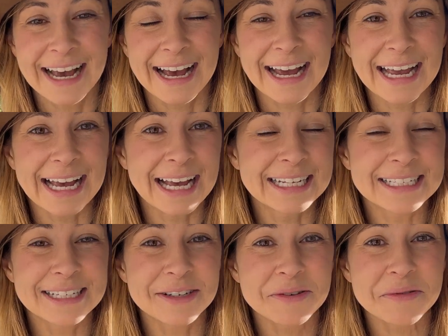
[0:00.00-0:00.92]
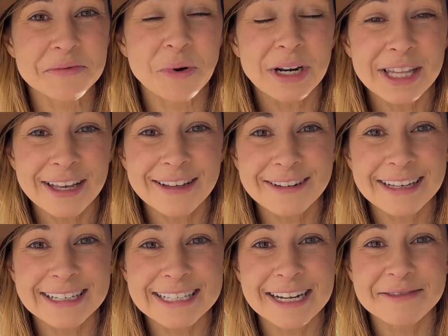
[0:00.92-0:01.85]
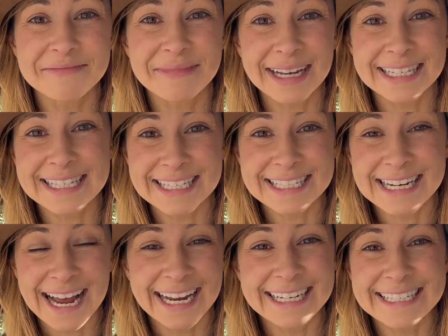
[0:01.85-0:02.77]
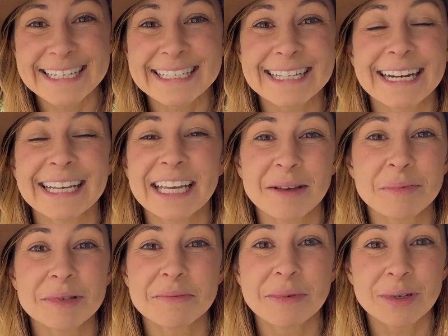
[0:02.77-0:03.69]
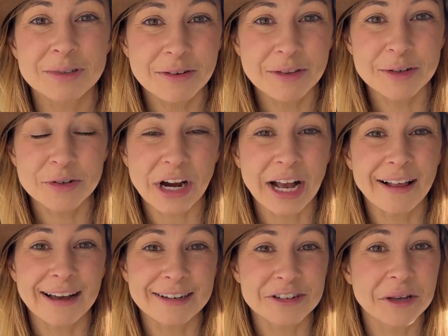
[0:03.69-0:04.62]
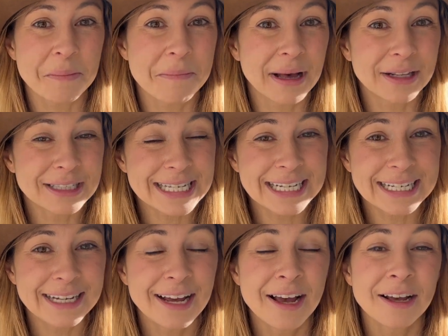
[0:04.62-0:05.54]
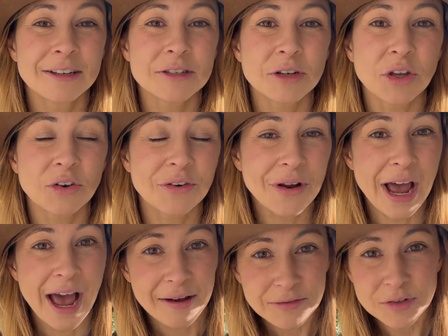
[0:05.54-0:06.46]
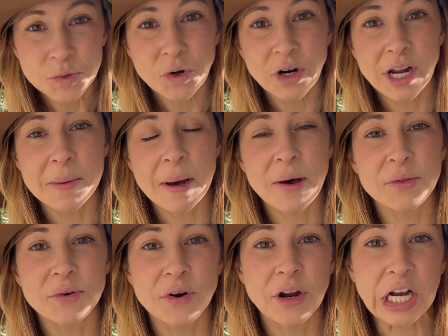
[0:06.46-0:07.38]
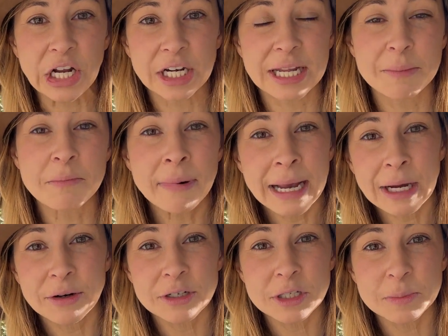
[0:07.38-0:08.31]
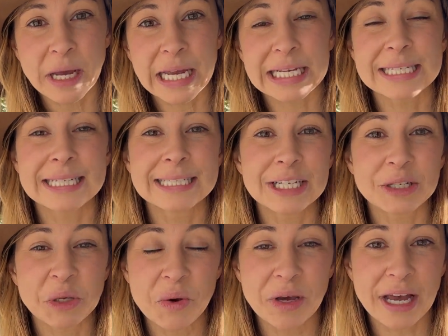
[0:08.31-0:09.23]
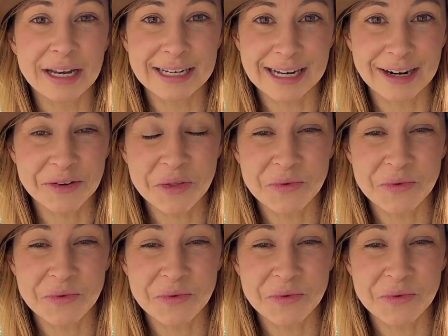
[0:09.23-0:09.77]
And one of the other things that makes this nice is that it keeps most of the trail actually melted, so you don't have to worry about throwing on any micro spikes until you get near the